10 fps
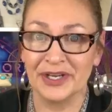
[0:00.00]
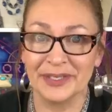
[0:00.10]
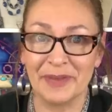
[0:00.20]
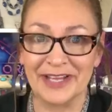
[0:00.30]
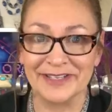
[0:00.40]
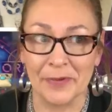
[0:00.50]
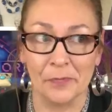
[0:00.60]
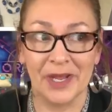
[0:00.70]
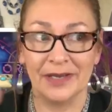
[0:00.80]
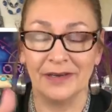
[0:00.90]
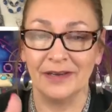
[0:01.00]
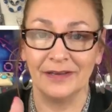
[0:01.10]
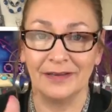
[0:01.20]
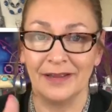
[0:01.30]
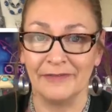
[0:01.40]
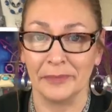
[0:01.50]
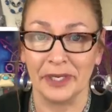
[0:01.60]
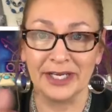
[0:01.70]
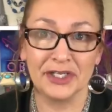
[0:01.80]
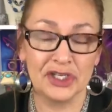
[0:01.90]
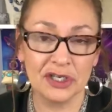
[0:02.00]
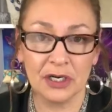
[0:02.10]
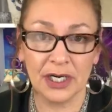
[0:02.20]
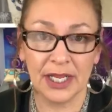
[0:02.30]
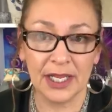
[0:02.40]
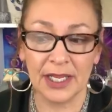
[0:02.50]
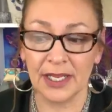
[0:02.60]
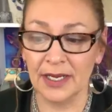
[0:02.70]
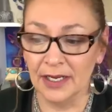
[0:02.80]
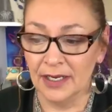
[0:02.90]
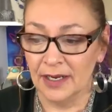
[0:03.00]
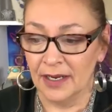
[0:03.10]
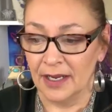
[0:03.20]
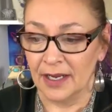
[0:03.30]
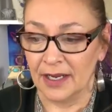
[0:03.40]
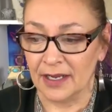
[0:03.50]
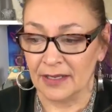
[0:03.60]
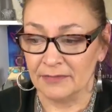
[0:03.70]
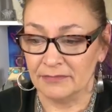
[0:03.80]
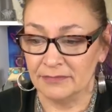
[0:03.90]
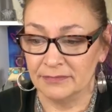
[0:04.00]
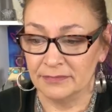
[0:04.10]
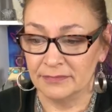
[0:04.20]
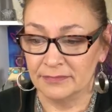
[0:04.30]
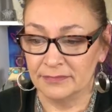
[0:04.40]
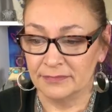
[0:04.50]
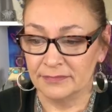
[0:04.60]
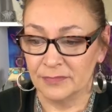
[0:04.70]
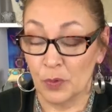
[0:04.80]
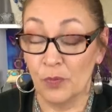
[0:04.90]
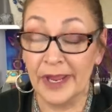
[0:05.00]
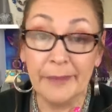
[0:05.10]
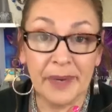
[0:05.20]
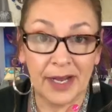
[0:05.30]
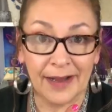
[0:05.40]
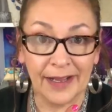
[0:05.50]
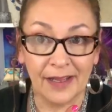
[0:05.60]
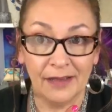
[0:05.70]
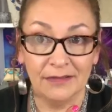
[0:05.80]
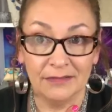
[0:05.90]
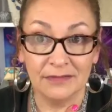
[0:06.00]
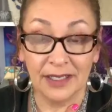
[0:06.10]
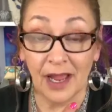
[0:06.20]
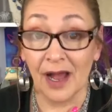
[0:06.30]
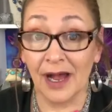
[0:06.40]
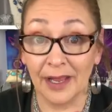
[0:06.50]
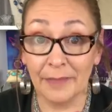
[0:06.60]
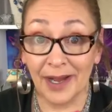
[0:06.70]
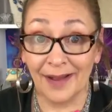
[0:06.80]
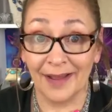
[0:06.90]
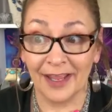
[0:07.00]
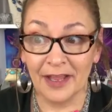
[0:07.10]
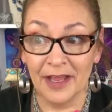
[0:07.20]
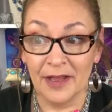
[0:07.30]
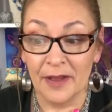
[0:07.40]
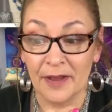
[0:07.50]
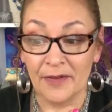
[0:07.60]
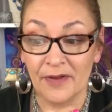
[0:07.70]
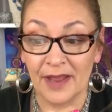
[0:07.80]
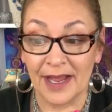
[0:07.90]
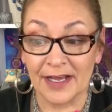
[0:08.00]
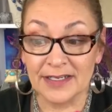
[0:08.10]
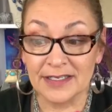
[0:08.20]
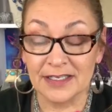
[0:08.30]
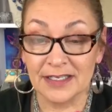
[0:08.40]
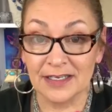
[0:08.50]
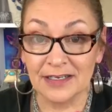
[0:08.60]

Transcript: depends on when everybody started. Um, we buy, like I buy as